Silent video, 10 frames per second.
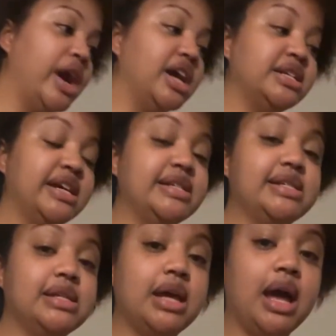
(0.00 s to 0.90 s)

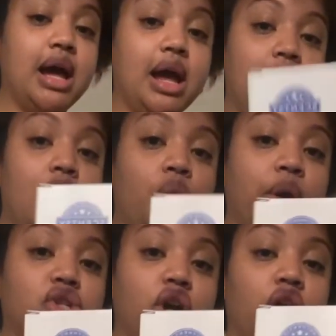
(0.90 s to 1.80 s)
disc,
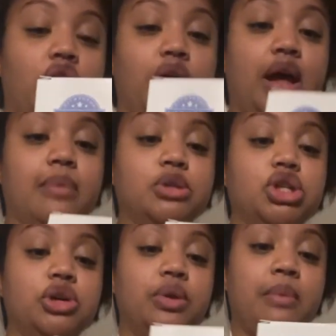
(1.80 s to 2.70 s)
which come
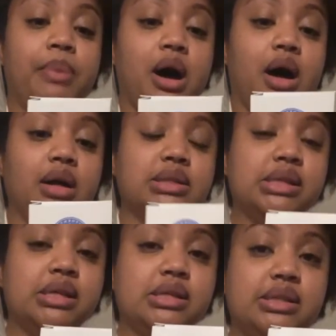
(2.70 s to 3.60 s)
2 in a box.
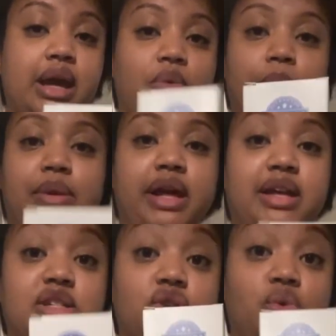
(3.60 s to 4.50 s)
These like
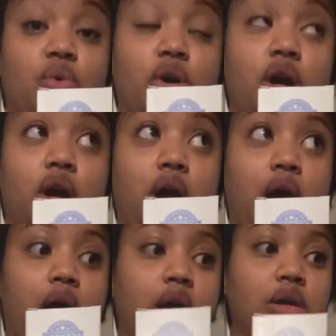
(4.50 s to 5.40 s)
replace your
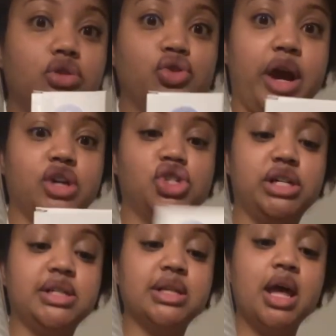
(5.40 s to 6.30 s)
dryer
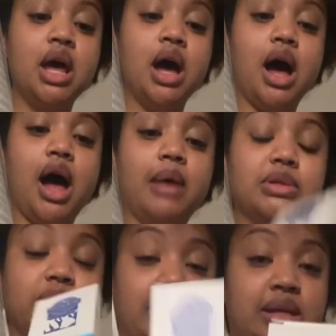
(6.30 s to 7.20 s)
sheets. So
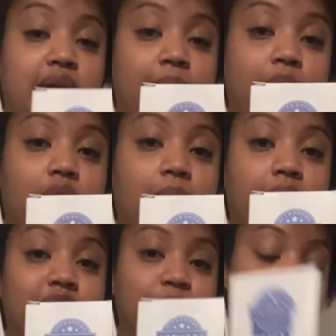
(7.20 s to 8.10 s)
I did get Palm
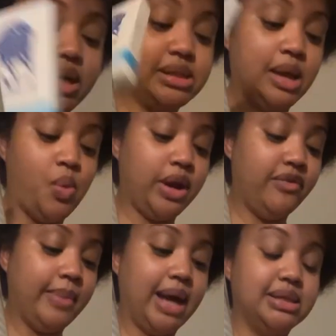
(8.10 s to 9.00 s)
Beach Breeze, and one of them
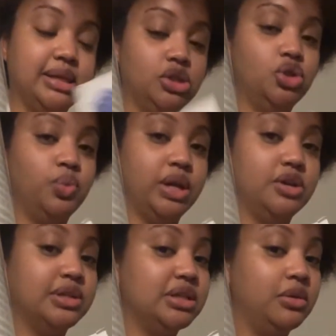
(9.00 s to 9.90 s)
I did do
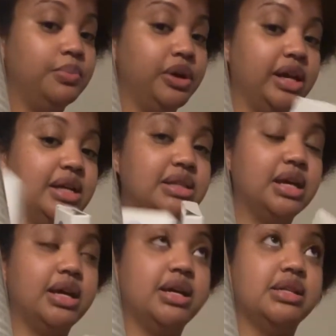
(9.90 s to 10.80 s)
Windowsill Breeze,
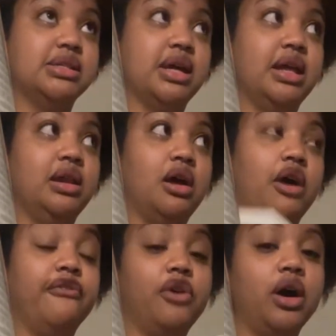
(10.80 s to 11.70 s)
because in our
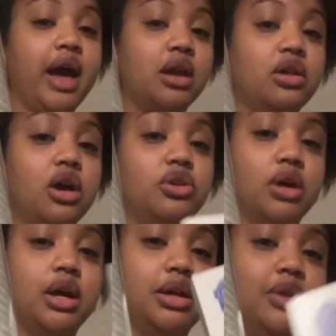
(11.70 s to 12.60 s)
fall catalog you
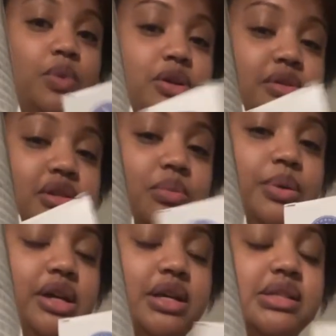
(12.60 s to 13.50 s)
couldn't get Windowsill
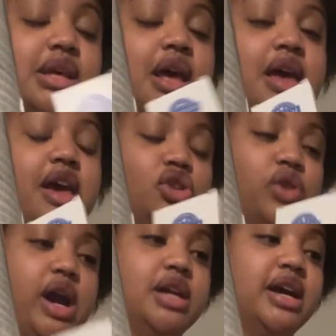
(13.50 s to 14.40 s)
Breeze in
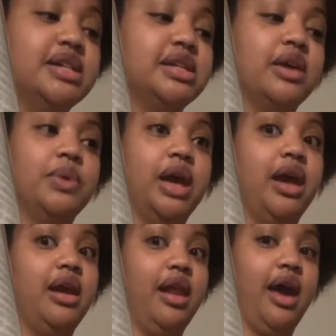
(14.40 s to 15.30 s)
dryer disc, and we
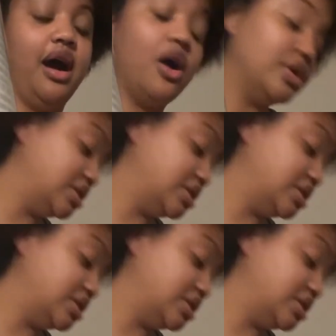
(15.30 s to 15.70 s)
can now, and so I